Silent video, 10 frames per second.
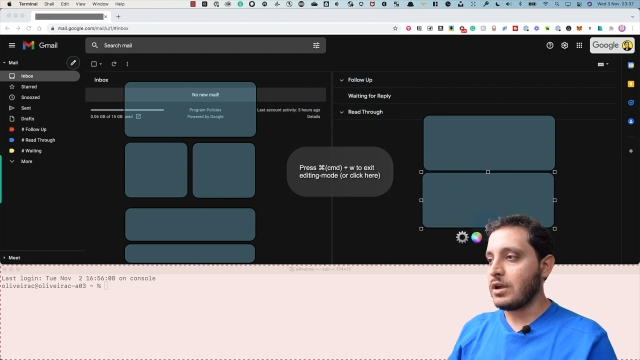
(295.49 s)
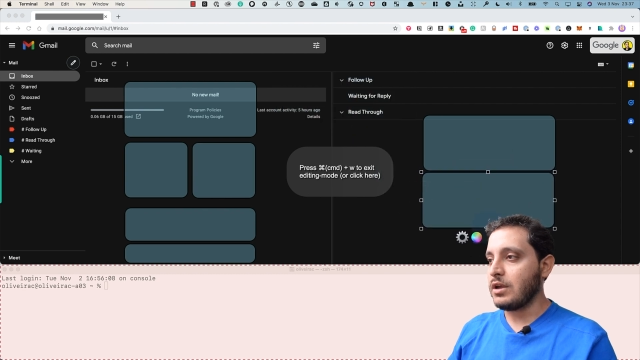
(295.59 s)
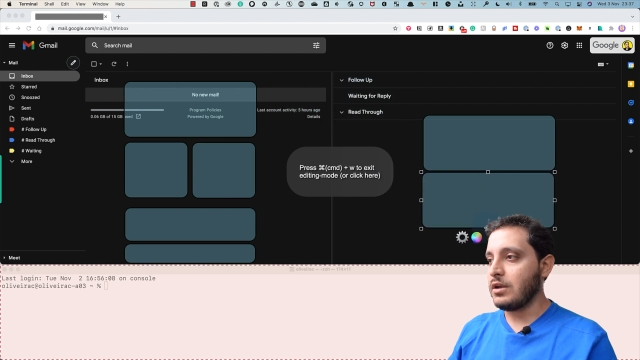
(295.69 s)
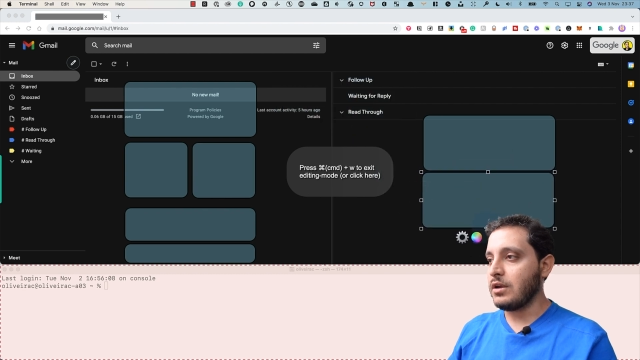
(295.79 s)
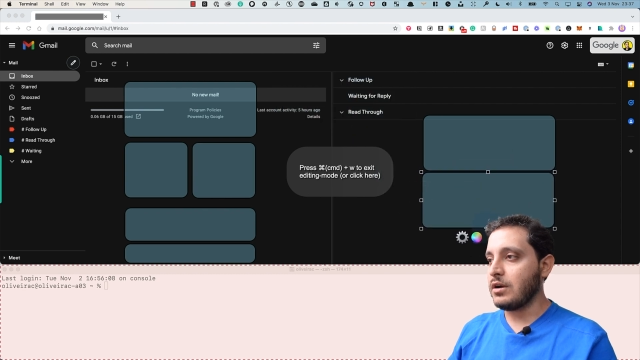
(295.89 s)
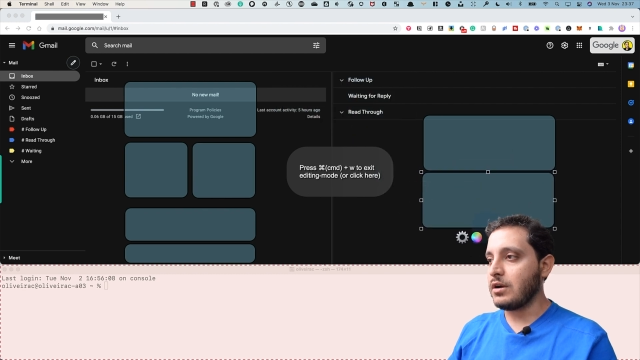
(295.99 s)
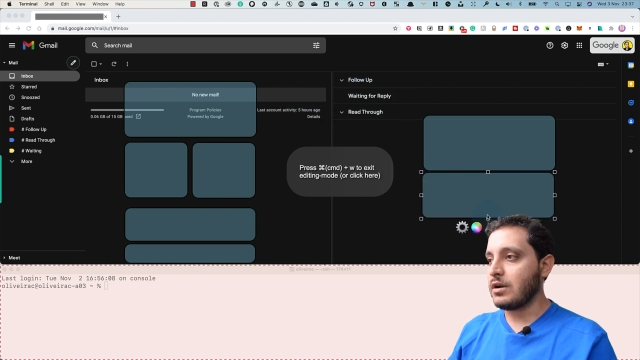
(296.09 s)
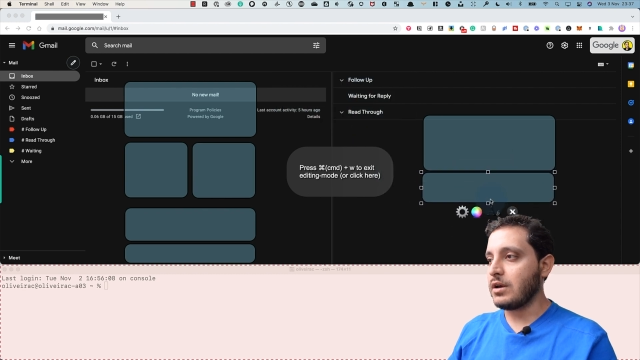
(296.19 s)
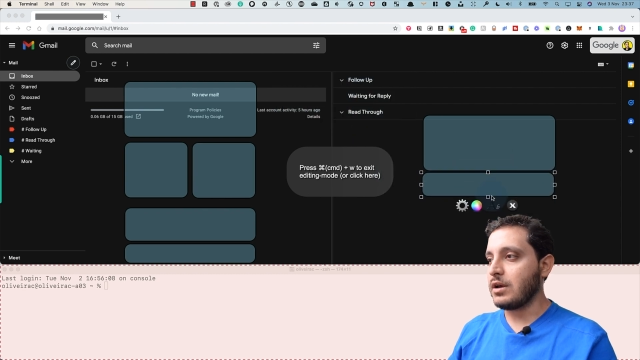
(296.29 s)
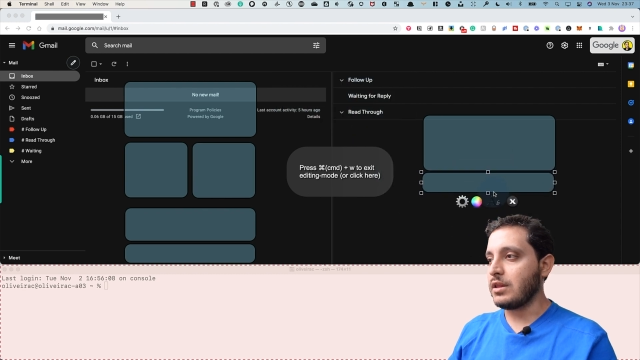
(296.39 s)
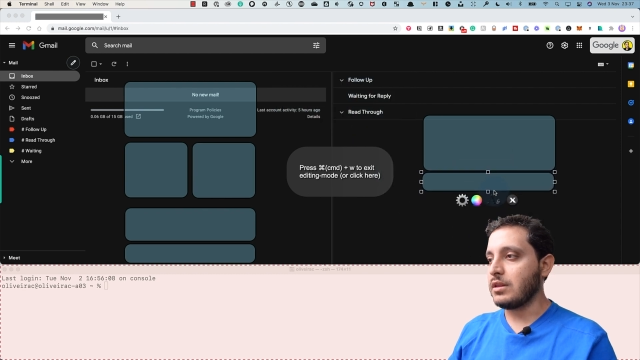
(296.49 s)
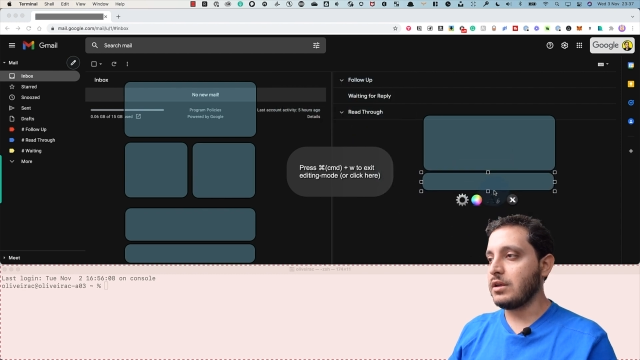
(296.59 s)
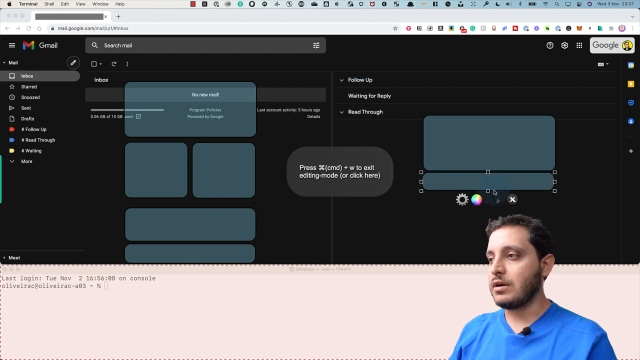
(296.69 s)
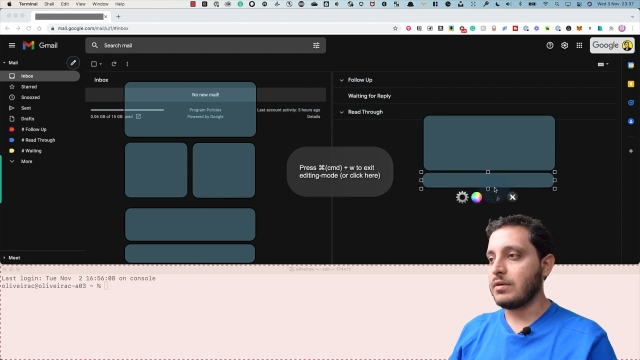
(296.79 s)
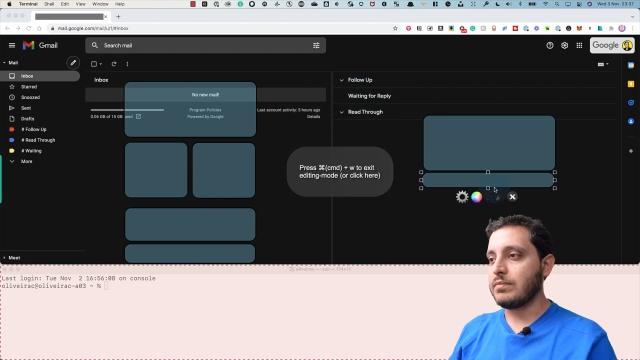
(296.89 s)
here and
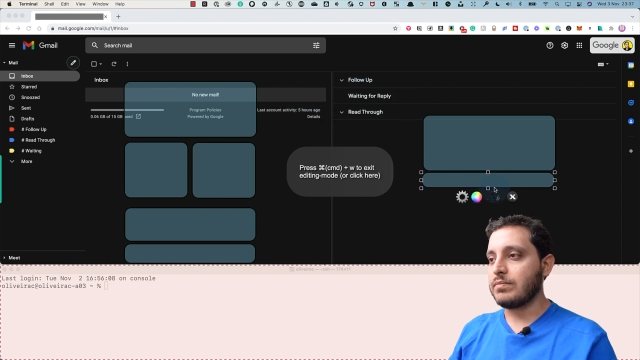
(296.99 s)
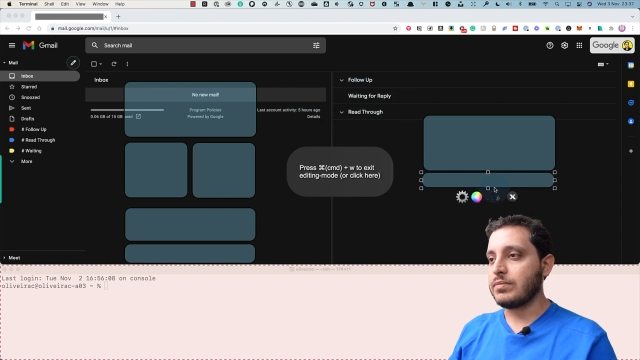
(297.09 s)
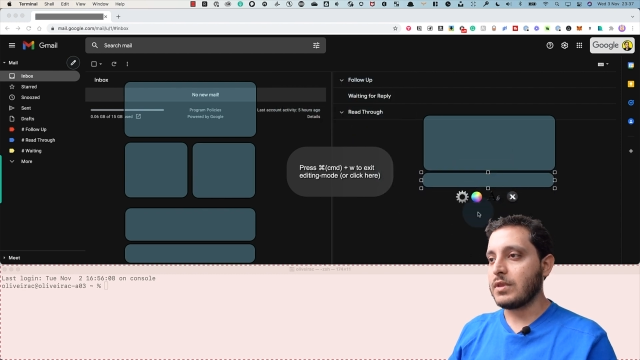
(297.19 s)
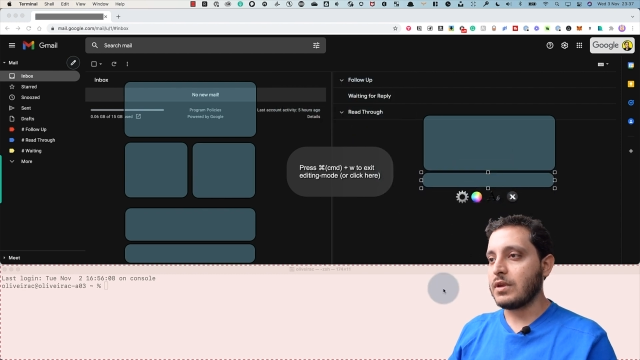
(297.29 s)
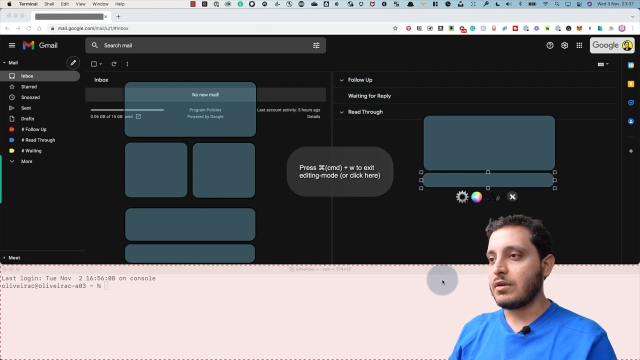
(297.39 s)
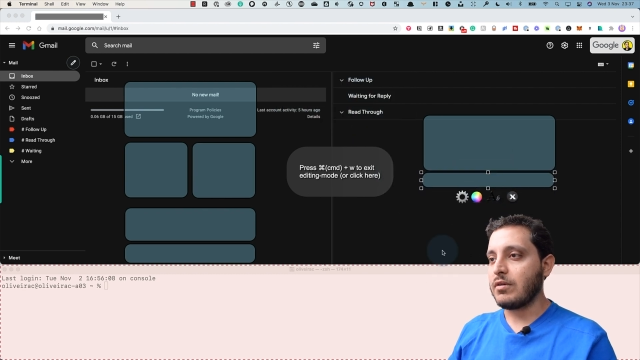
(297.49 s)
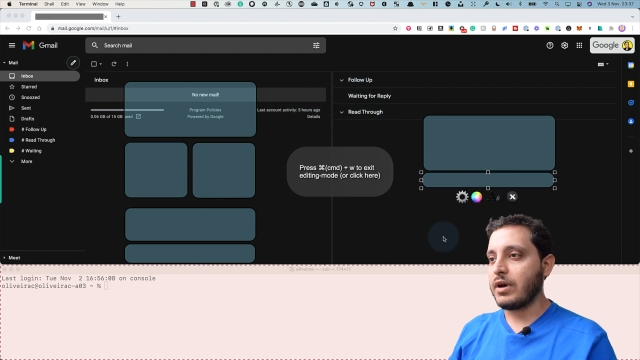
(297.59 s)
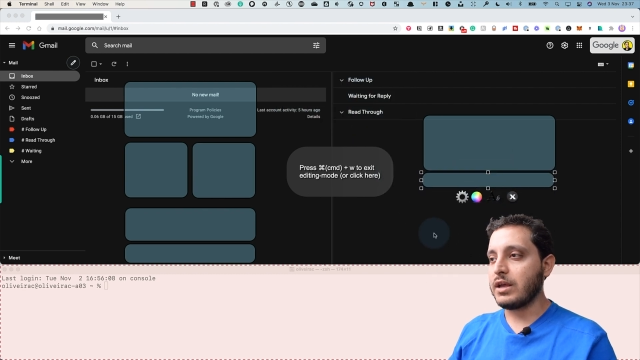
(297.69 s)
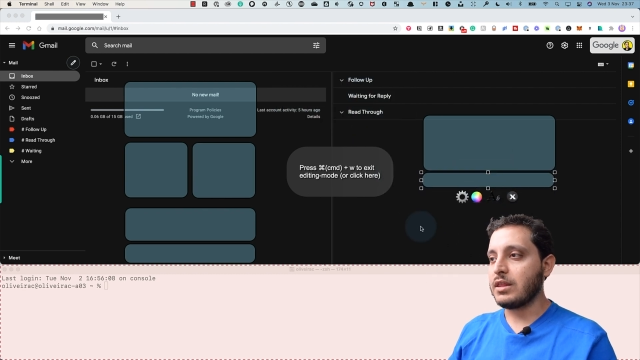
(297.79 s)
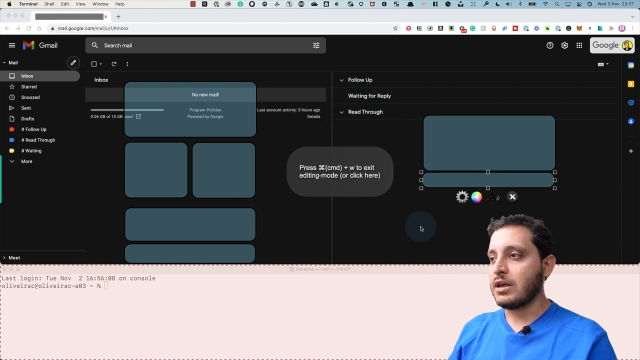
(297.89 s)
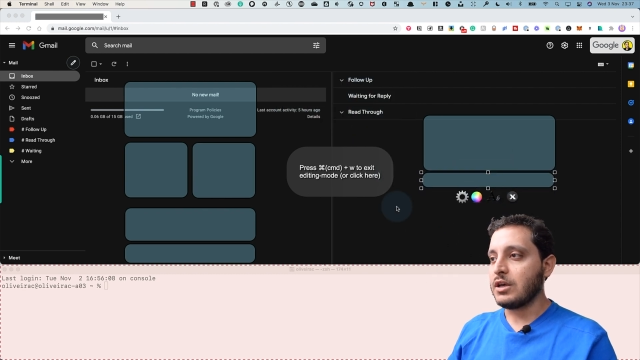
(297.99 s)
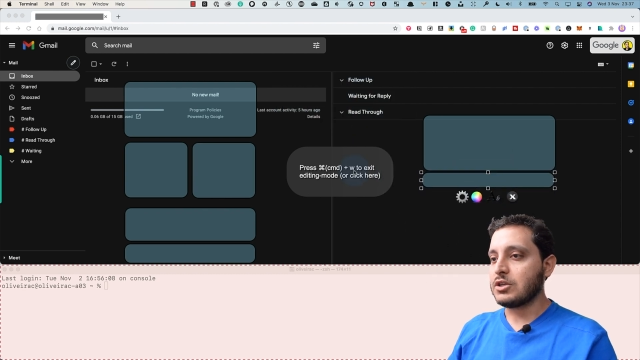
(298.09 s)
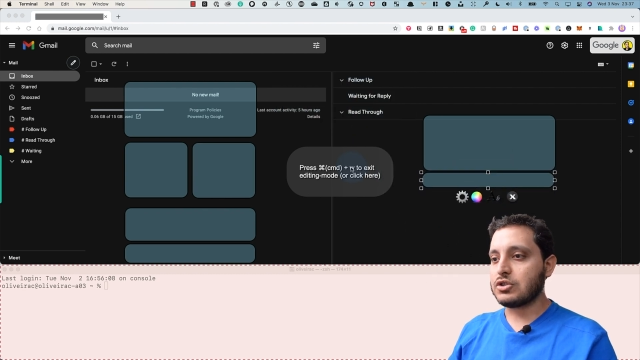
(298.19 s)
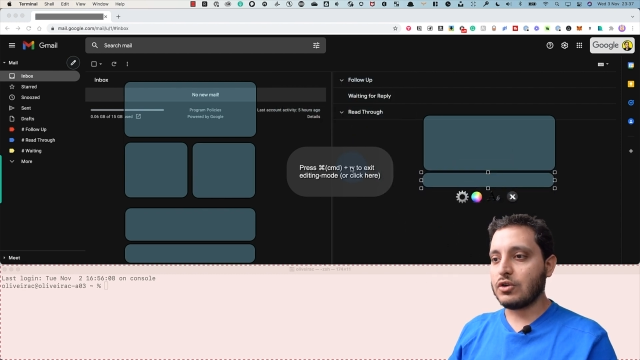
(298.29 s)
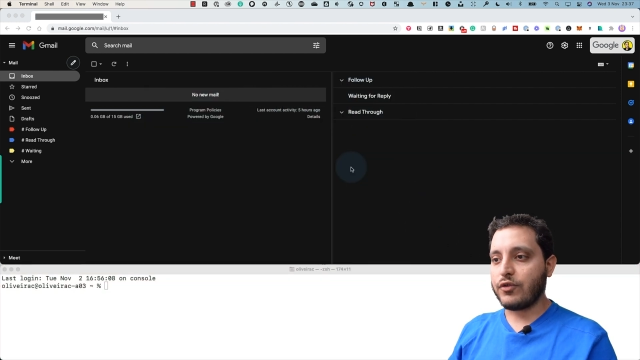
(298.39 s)
here, right?
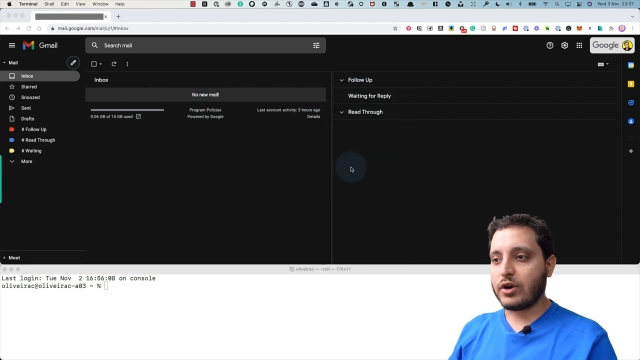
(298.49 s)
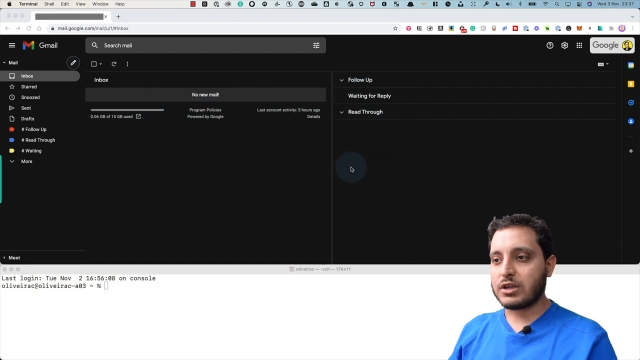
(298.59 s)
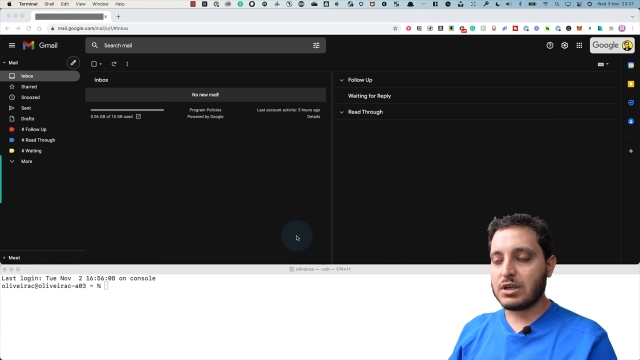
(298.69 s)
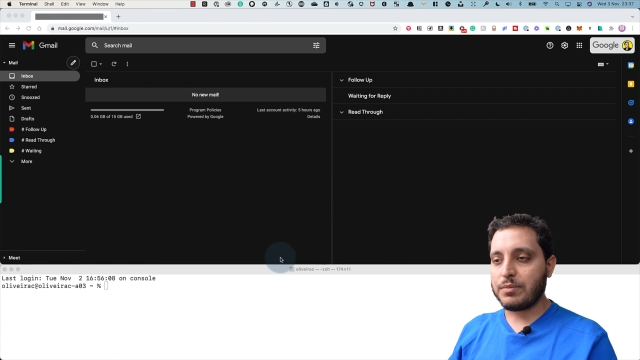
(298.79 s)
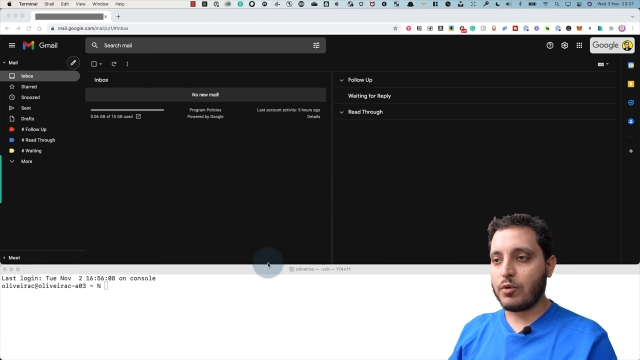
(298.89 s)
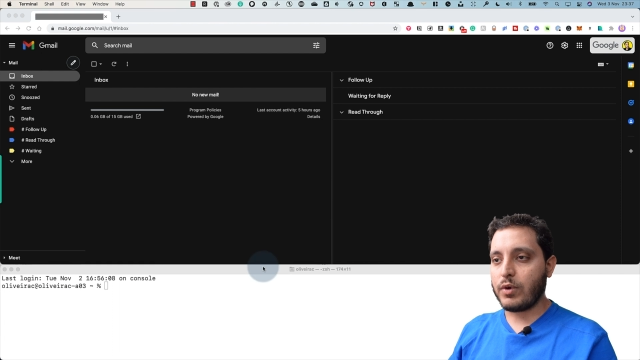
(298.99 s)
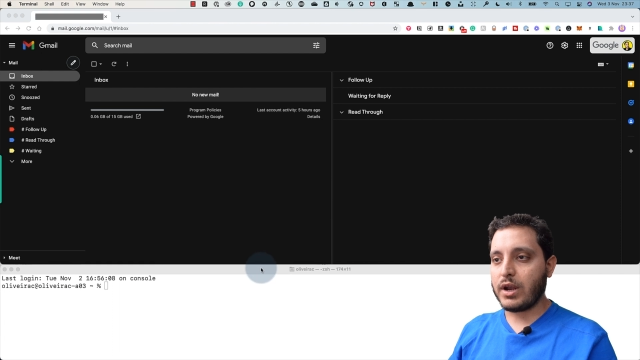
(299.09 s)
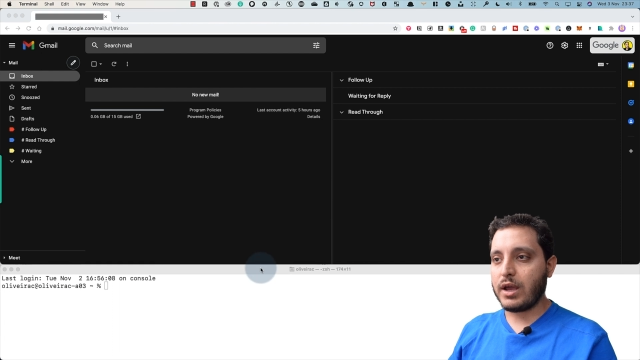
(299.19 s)
So for example, when I